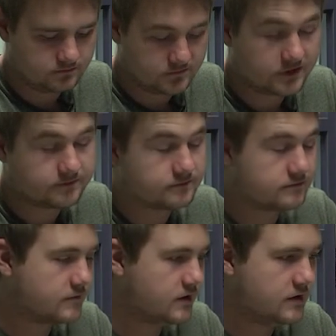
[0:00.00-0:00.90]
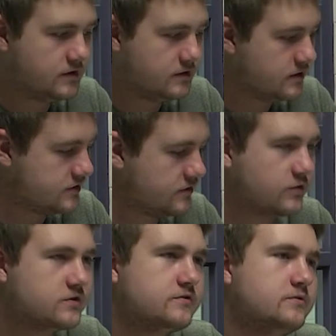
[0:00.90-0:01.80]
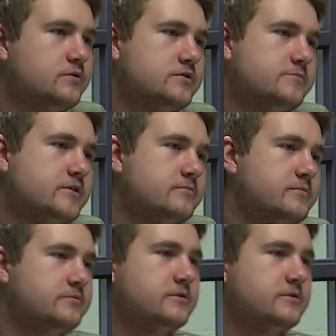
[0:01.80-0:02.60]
Yeah. I still like Chris Norton's better, but